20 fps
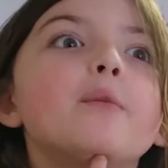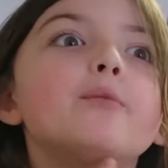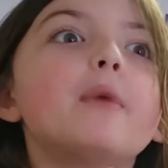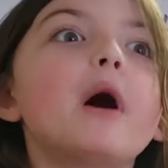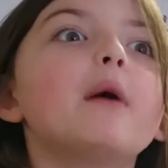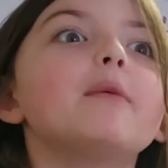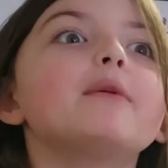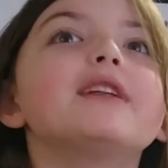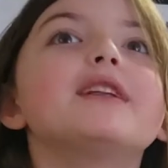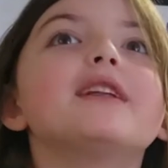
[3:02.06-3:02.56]

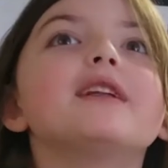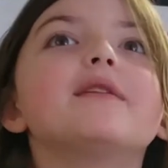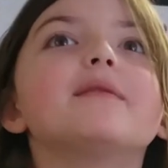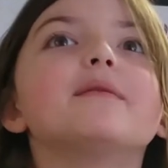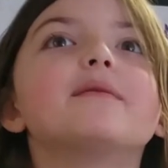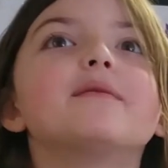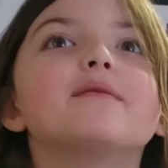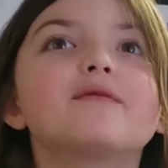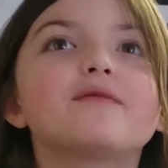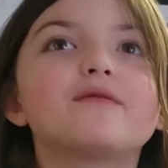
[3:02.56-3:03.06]
Phone Mom
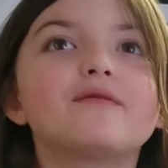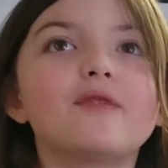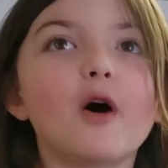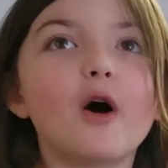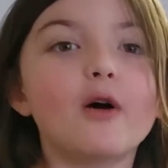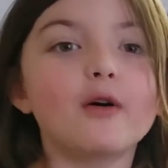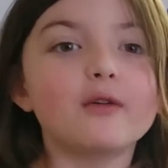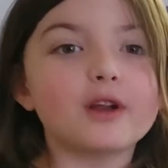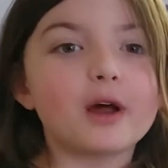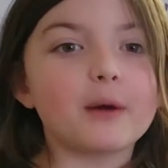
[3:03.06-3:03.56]
number,
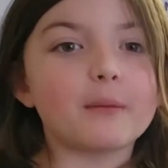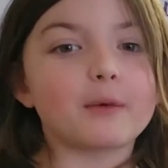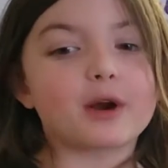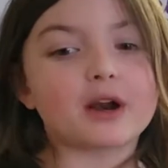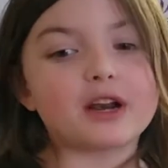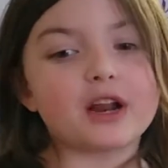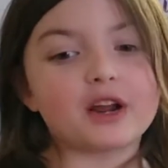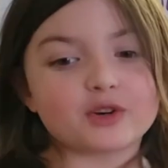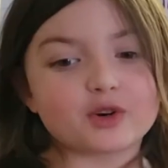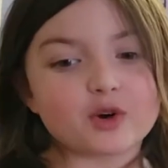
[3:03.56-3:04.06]
yeah. Phone number
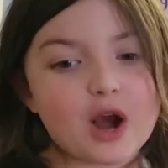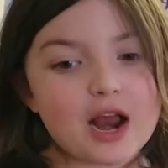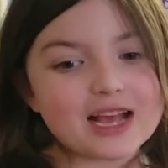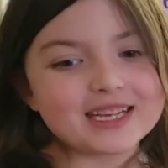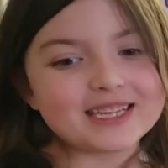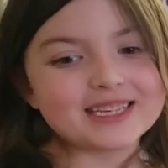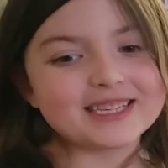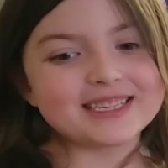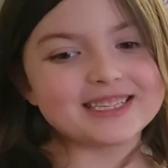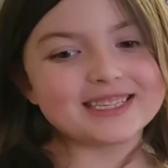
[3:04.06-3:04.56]
and
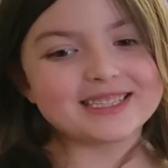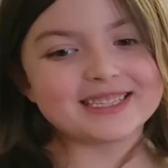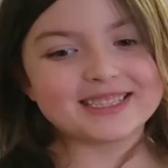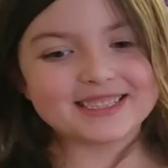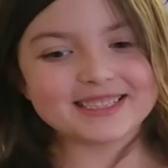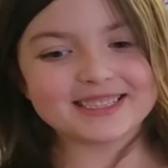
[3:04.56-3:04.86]
address.